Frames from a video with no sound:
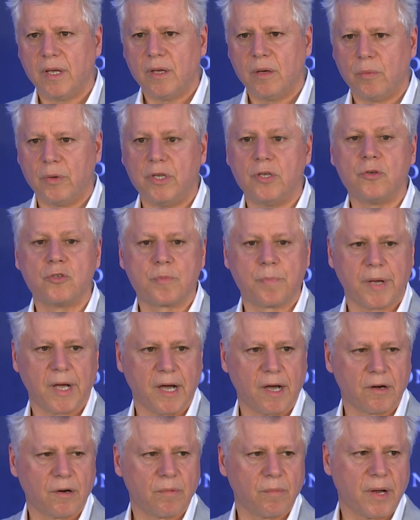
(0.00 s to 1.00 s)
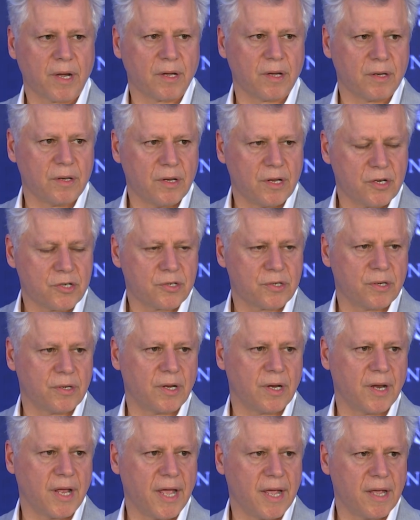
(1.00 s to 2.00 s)
use pattern recognition
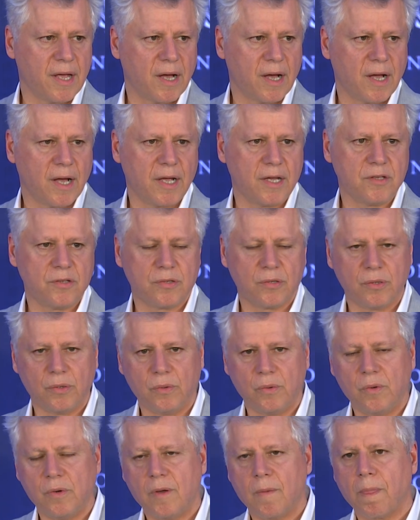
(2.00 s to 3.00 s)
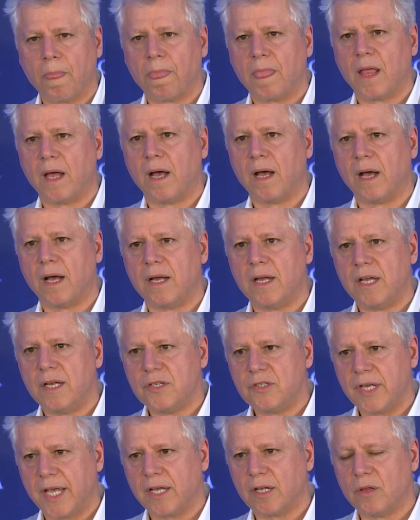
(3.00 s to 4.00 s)
and AI to
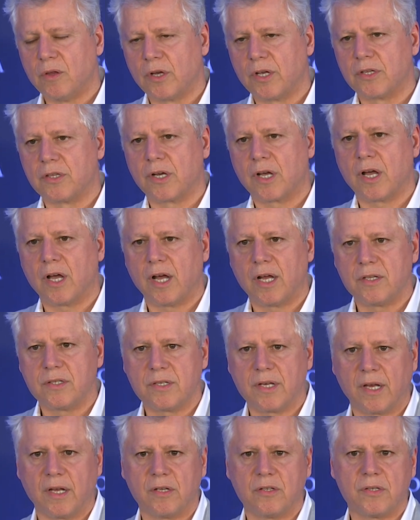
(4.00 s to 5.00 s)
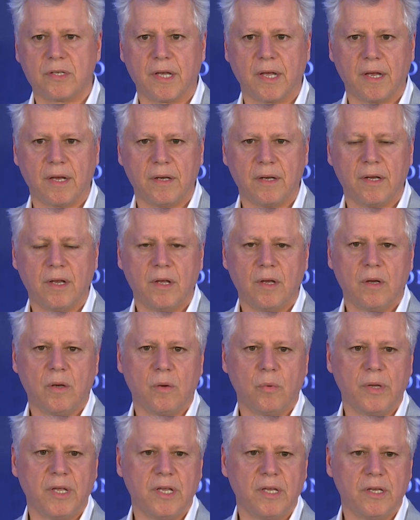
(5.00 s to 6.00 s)
take a look at the content, and
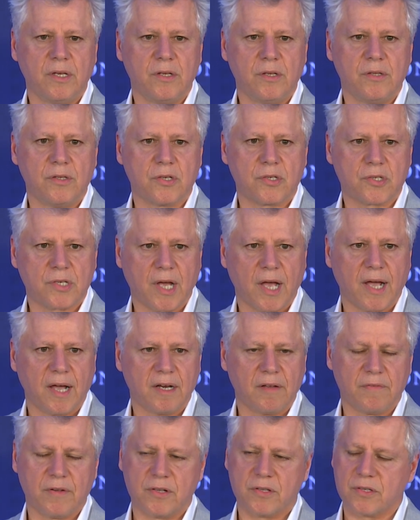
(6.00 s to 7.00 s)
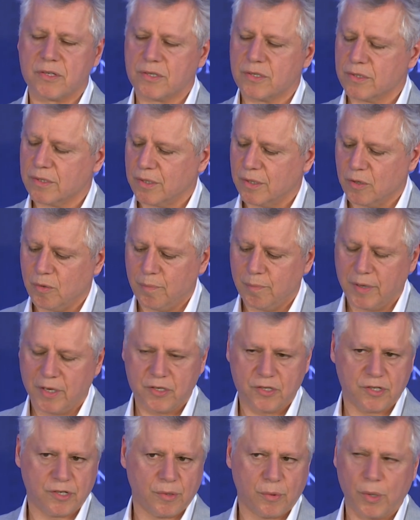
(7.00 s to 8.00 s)
we decide if it's an
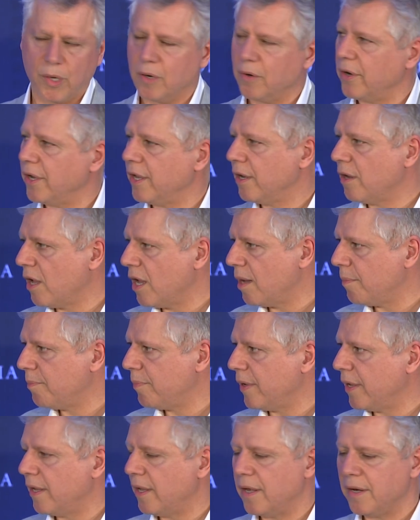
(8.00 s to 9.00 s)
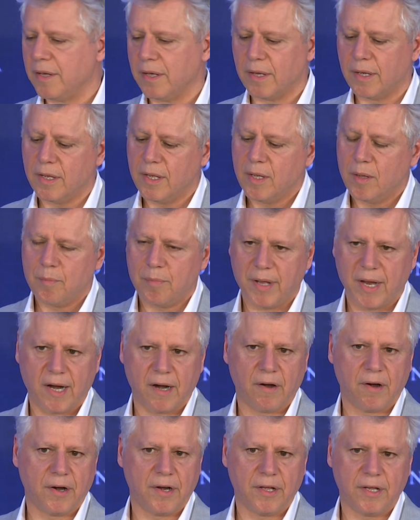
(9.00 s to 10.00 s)
obituary, an op-ed, a
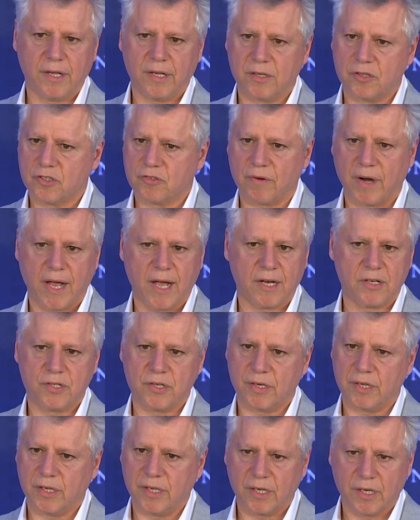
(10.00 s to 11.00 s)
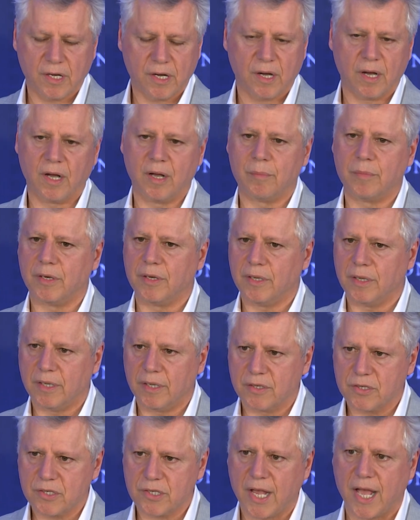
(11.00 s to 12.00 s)
parody, a tragedy, a comedy,
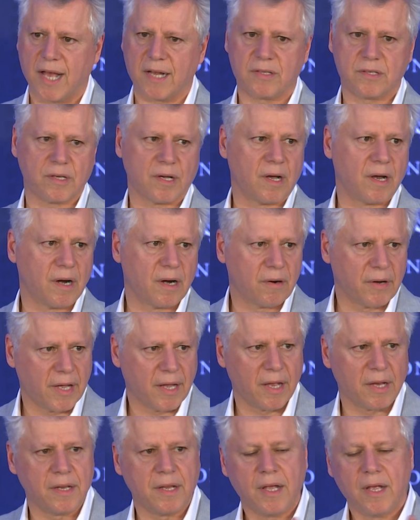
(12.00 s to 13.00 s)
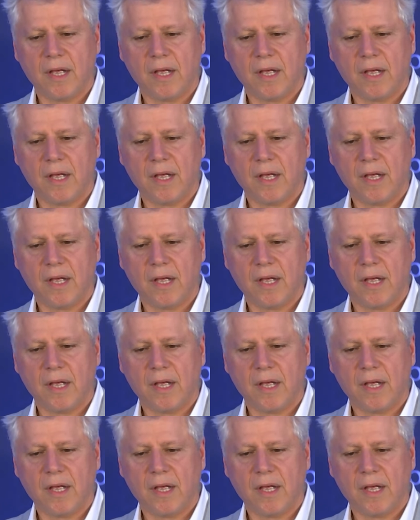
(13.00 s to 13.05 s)
a satire, and